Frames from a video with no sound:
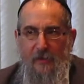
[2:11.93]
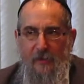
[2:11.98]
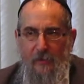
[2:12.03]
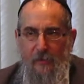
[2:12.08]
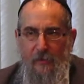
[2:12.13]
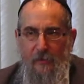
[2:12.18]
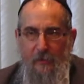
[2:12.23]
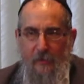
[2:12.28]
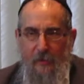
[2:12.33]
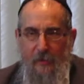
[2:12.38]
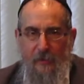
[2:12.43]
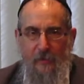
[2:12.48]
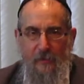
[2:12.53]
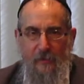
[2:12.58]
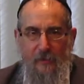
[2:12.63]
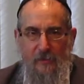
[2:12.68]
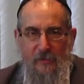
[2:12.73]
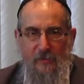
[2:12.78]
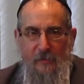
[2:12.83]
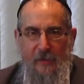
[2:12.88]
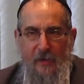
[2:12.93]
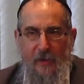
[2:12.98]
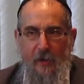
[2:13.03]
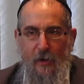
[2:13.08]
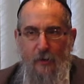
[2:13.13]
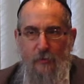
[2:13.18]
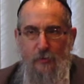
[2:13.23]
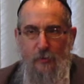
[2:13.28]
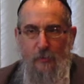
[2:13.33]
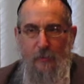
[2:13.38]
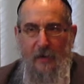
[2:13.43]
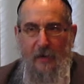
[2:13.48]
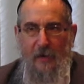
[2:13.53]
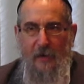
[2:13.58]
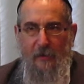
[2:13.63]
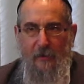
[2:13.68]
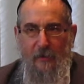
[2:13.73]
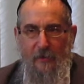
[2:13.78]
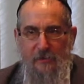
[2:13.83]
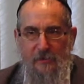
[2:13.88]
Illinois. It's about 100
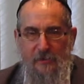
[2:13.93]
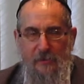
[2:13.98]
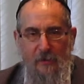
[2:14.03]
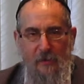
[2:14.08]
miles